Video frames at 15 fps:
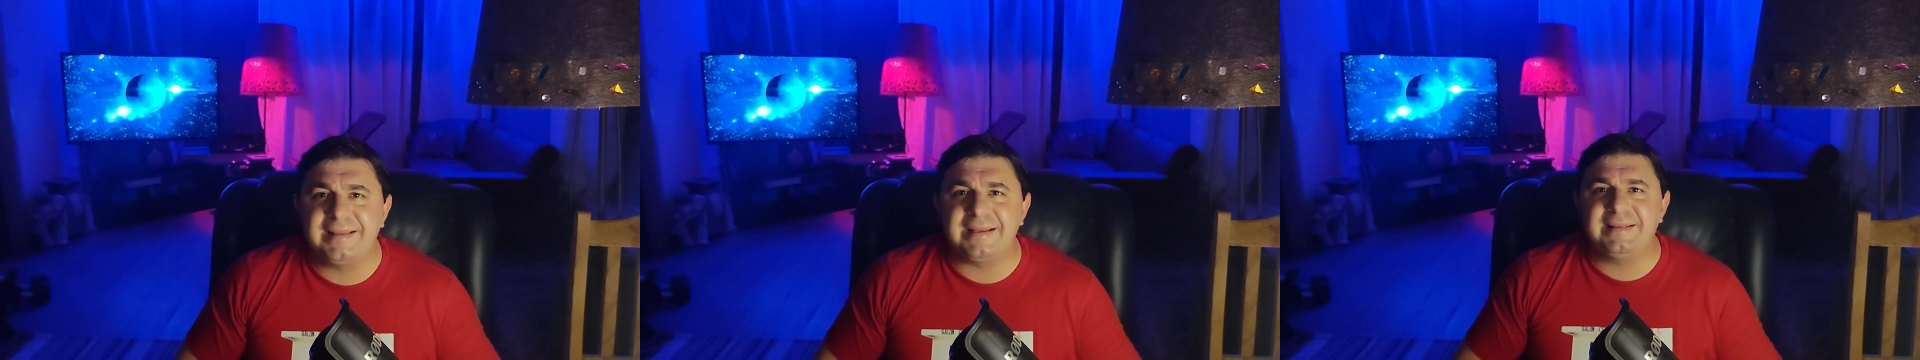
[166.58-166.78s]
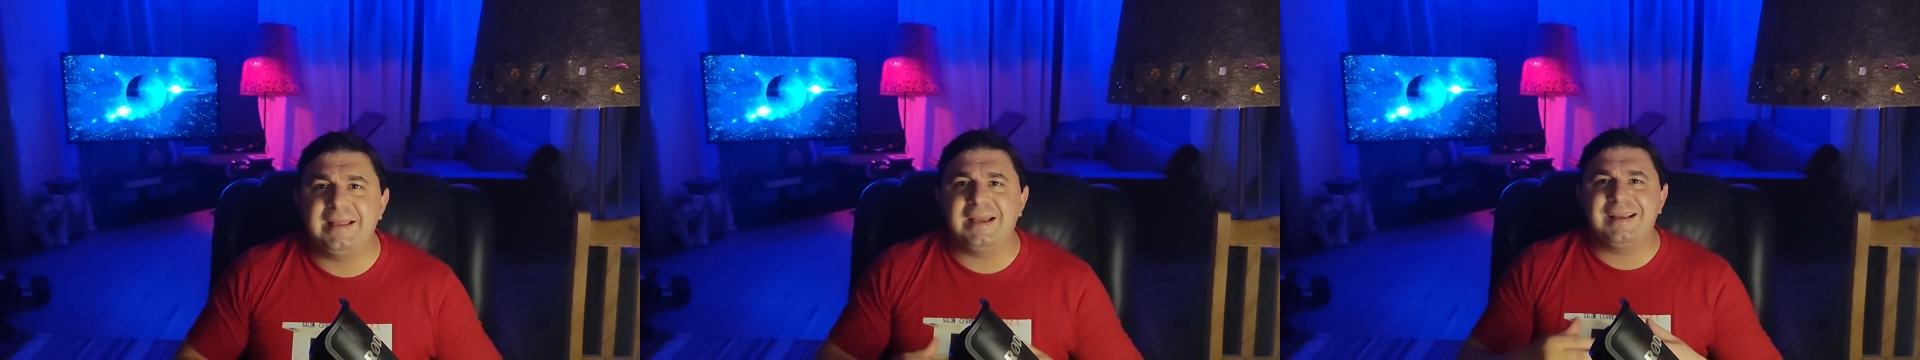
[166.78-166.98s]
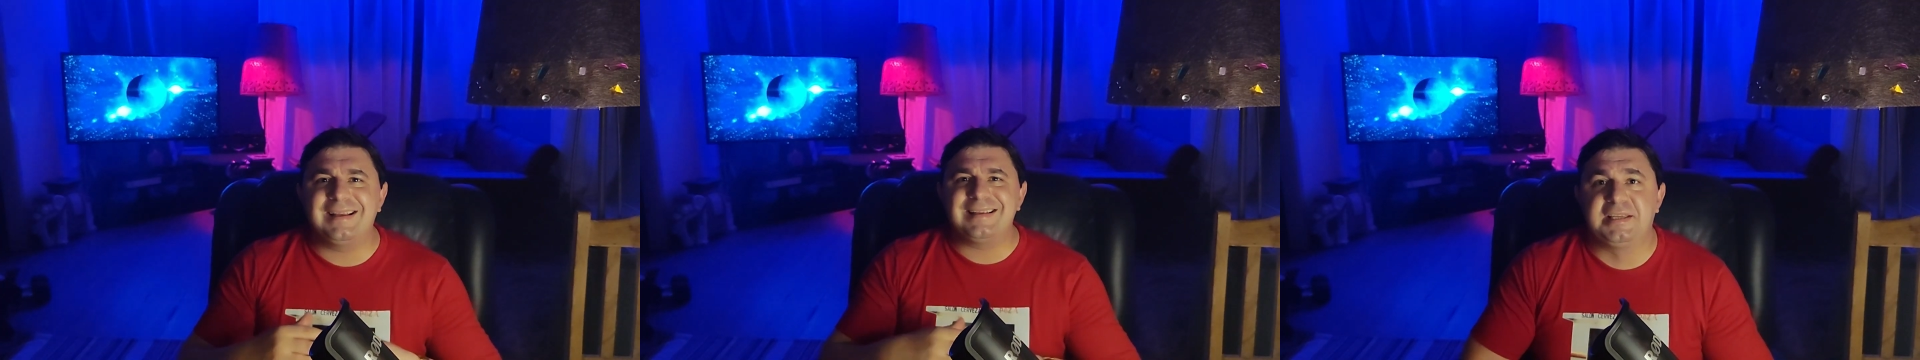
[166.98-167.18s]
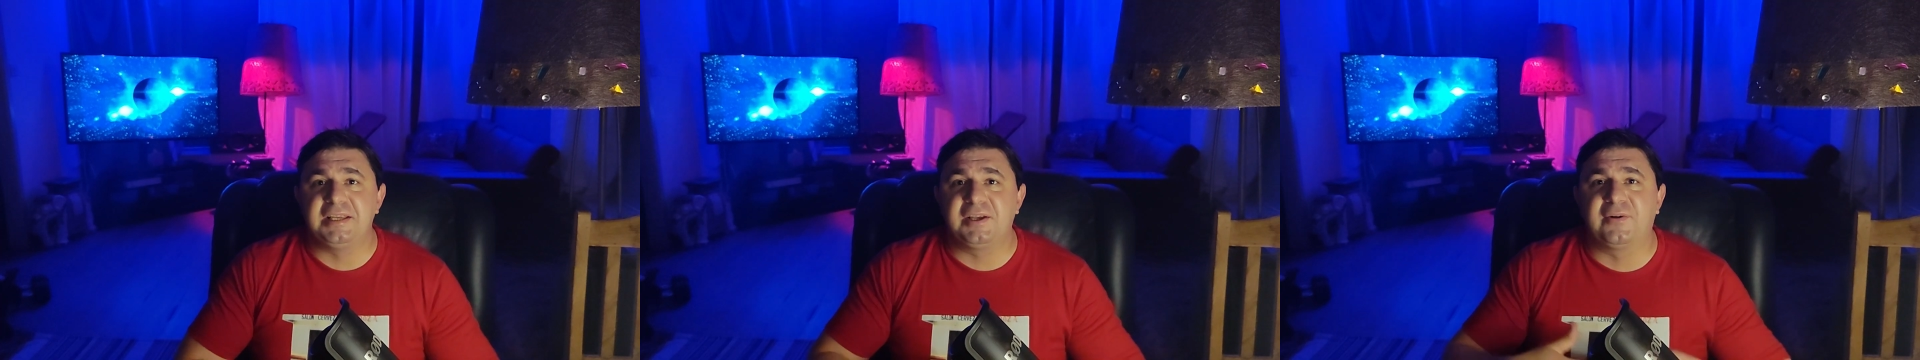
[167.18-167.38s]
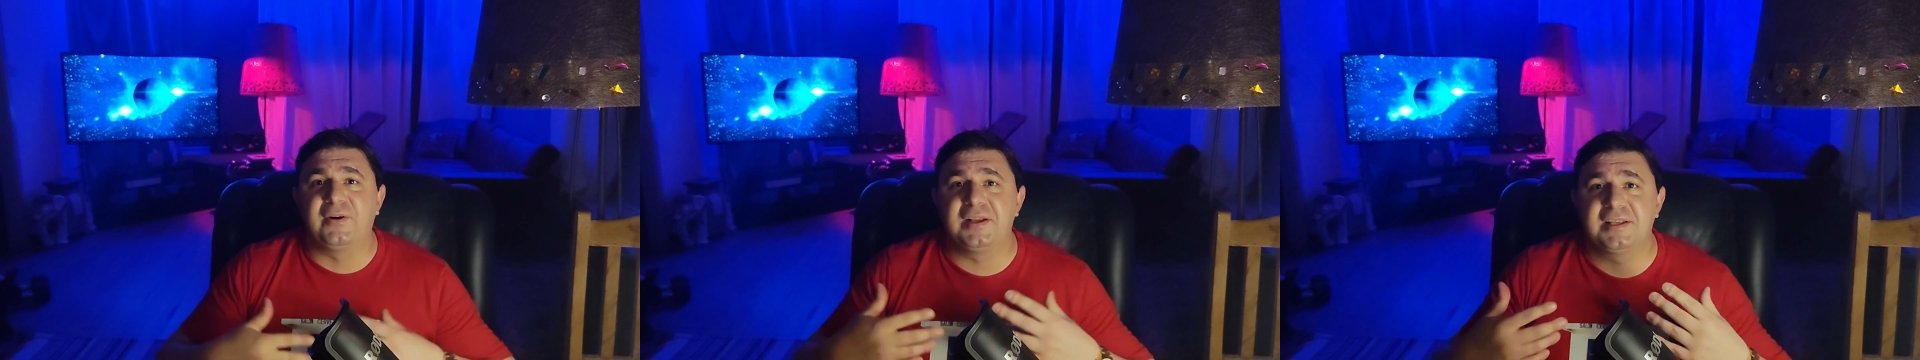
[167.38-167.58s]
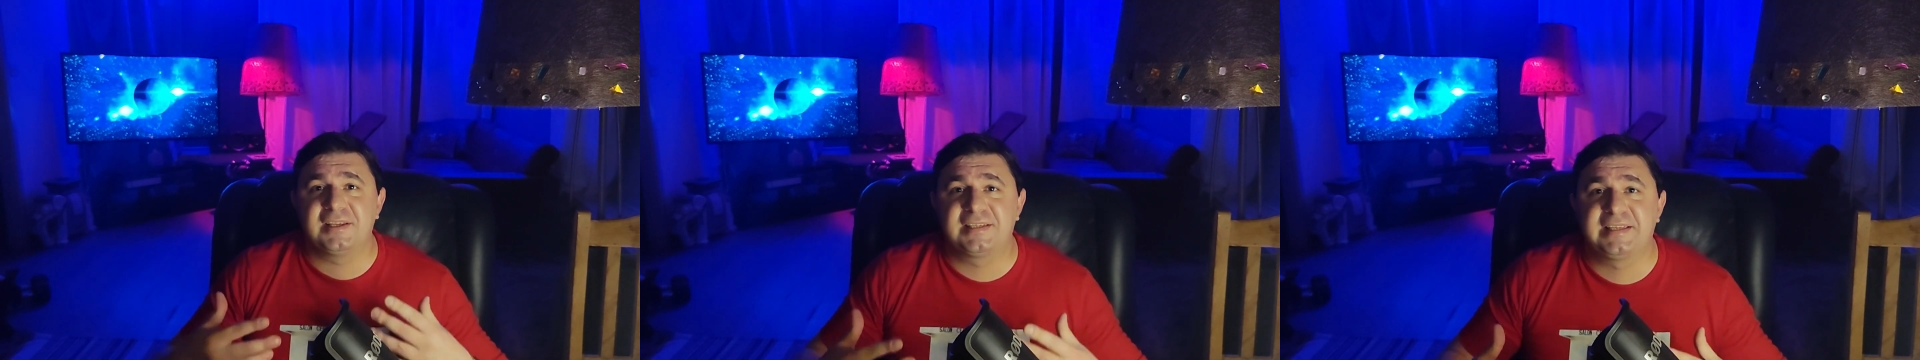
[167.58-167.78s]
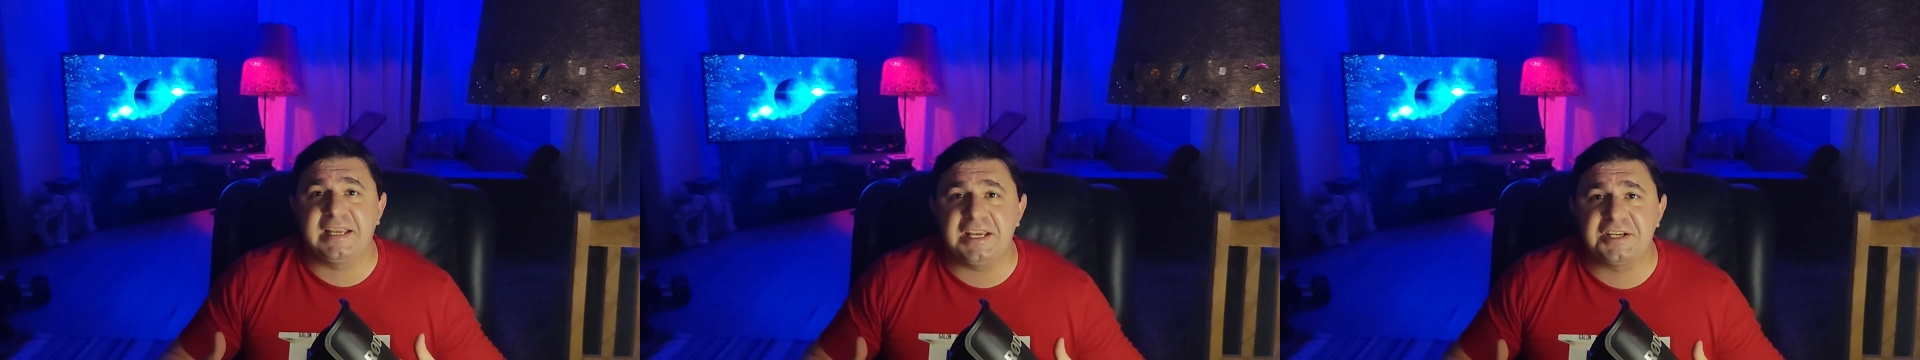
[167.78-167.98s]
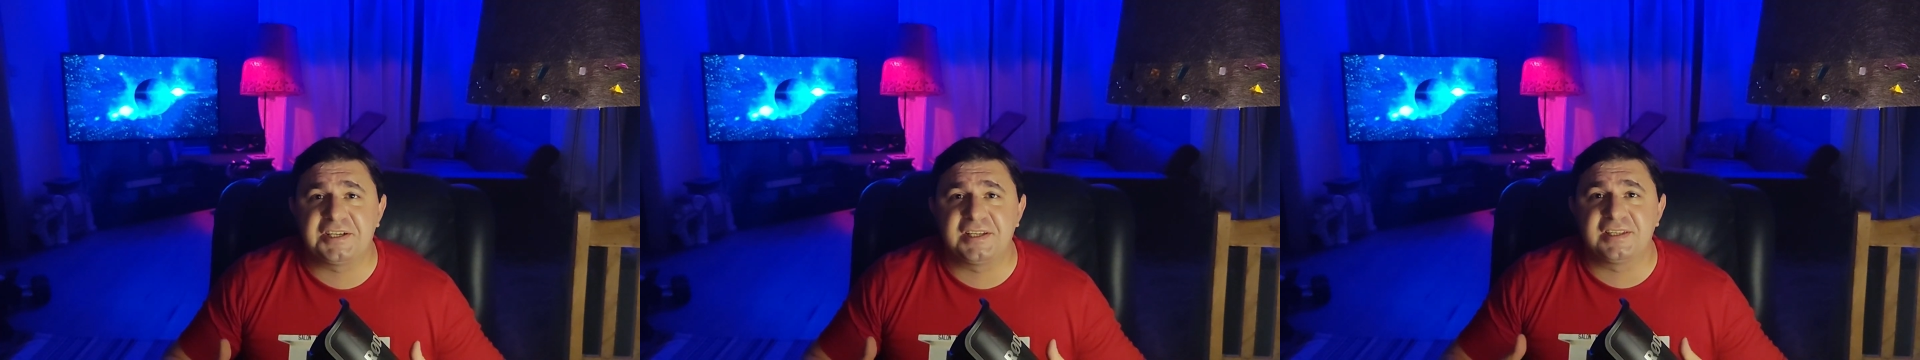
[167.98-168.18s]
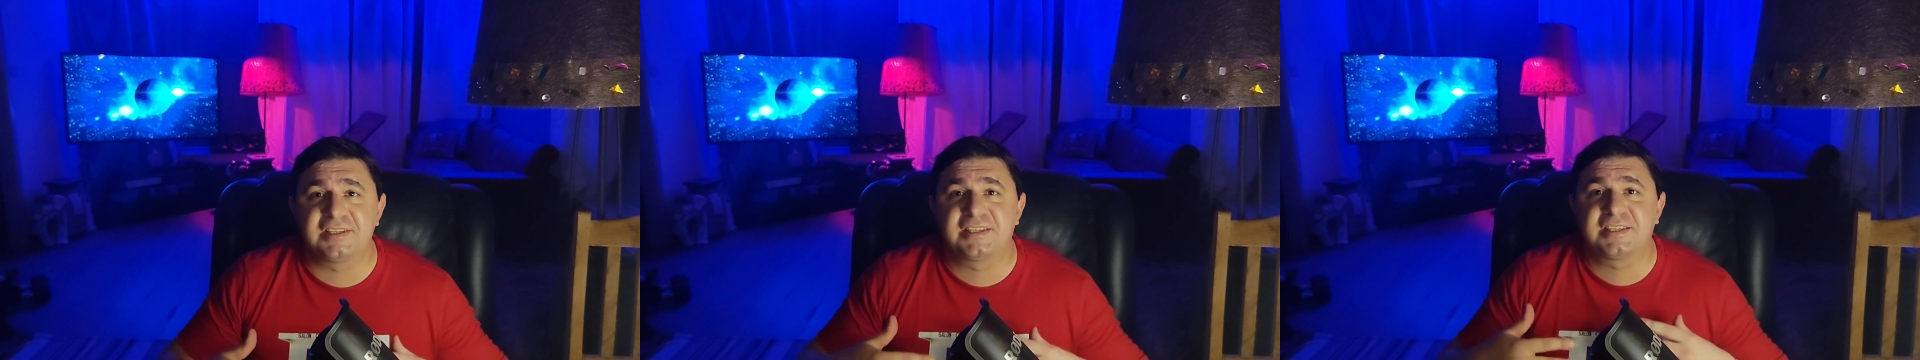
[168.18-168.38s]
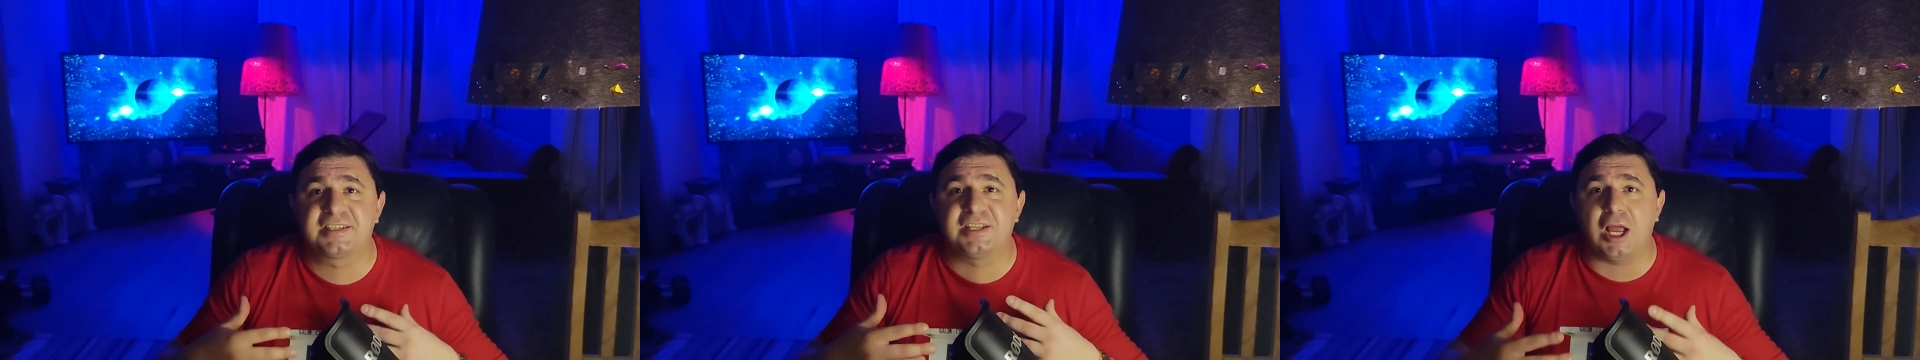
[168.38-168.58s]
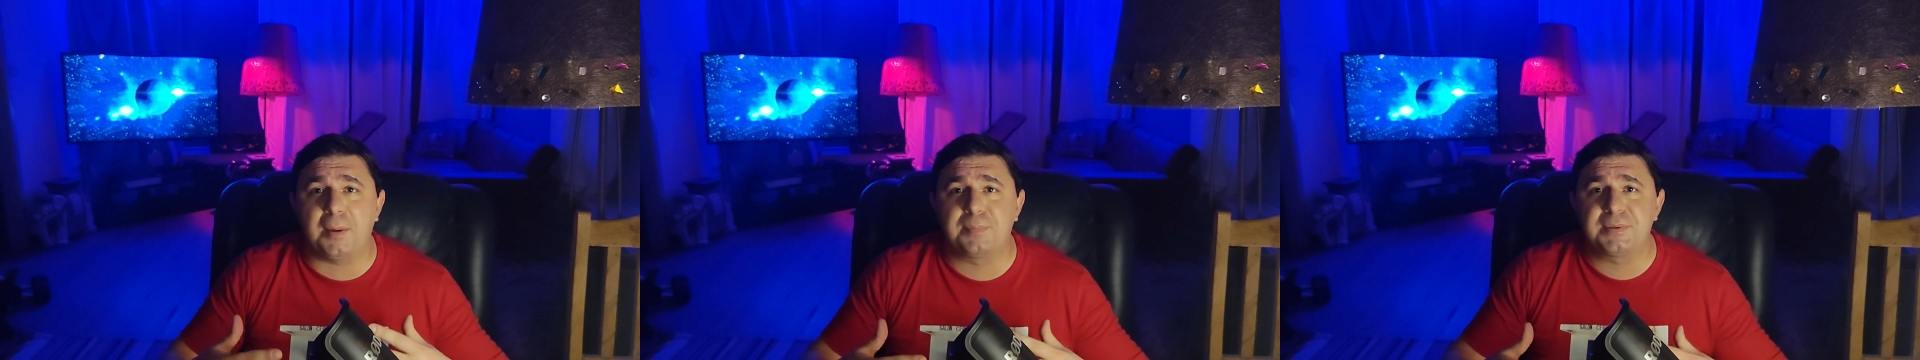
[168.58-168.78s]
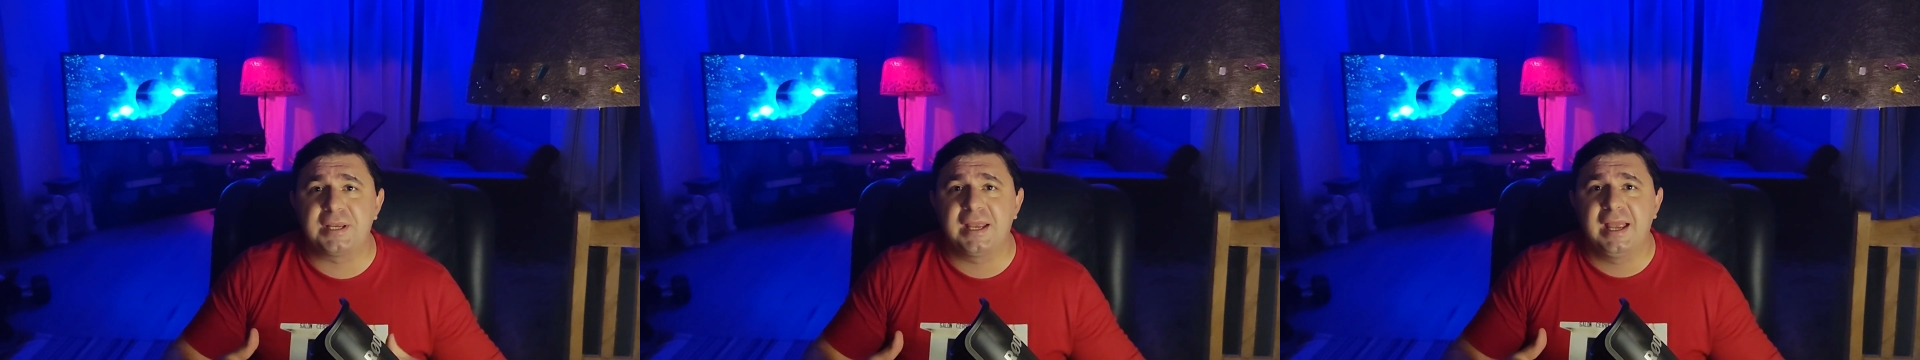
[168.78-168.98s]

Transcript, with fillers: did the synchronization stop